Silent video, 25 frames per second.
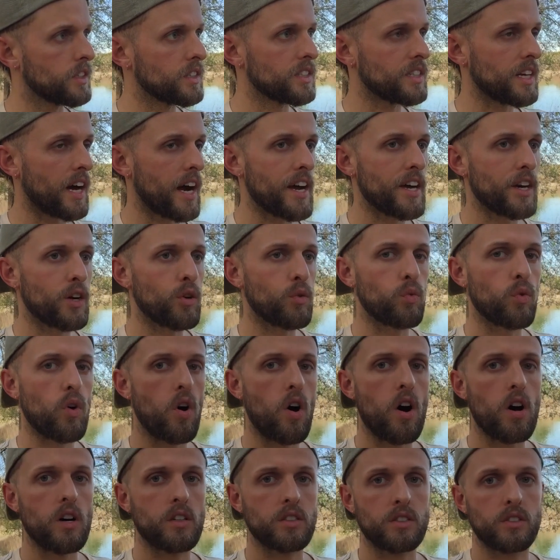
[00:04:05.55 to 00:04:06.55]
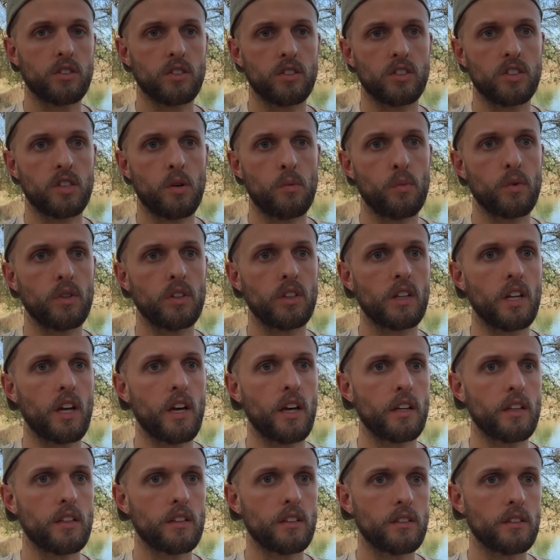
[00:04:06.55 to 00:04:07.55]
Diana Ross, or someone
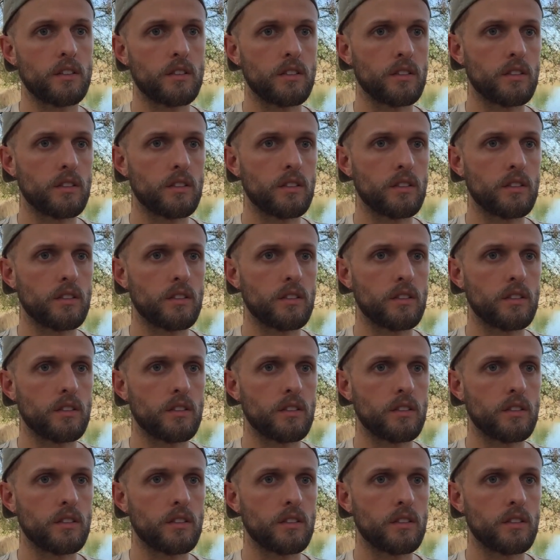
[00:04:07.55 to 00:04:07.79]
like